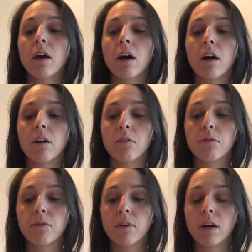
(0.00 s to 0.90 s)

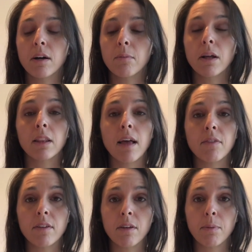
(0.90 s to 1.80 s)
of
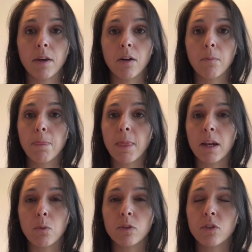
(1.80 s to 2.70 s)
11 DPO, and
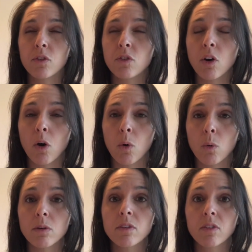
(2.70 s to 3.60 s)
it was
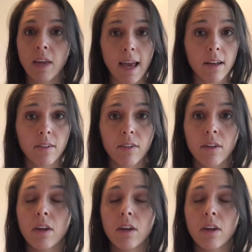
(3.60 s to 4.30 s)
so scant.